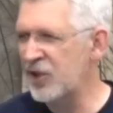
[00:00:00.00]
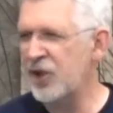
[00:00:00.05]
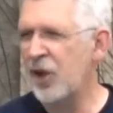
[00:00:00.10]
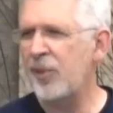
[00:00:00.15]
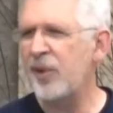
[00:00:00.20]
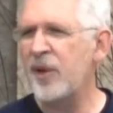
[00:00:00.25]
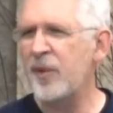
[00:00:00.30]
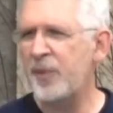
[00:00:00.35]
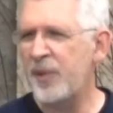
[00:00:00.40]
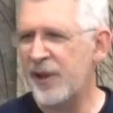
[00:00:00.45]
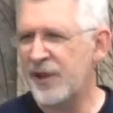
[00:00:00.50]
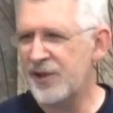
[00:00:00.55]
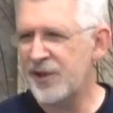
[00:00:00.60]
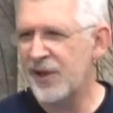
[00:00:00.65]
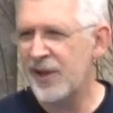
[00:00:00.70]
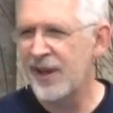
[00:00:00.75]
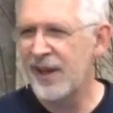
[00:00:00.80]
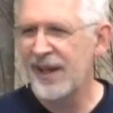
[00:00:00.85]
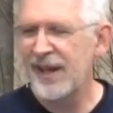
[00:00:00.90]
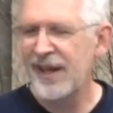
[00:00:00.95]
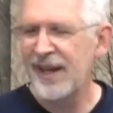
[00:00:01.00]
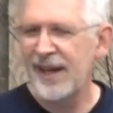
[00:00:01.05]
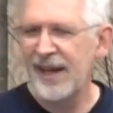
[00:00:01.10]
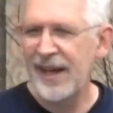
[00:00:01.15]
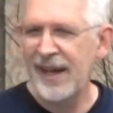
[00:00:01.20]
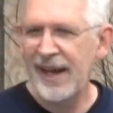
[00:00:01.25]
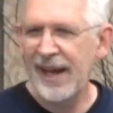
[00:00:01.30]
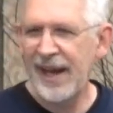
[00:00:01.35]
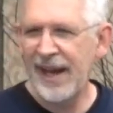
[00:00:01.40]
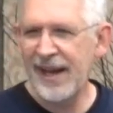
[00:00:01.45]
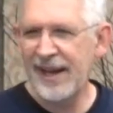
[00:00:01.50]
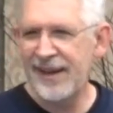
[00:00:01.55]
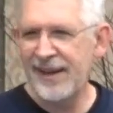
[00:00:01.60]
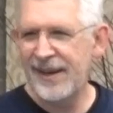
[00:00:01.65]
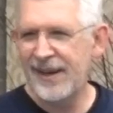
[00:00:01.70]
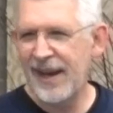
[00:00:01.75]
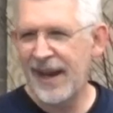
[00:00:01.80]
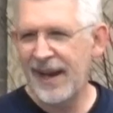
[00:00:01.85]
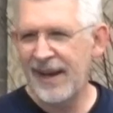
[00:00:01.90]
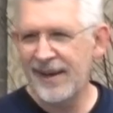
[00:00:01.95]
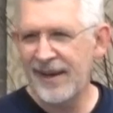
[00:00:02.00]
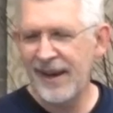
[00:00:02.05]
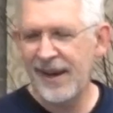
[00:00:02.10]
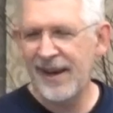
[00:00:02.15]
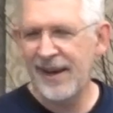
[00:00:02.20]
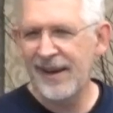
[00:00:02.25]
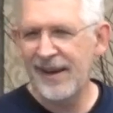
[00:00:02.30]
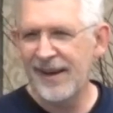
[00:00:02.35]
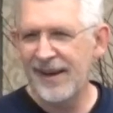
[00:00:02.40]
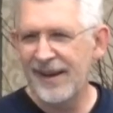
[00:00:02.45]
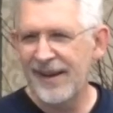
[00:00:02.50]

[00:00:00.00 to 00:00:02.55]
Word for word: Show me the picture. And, and uh,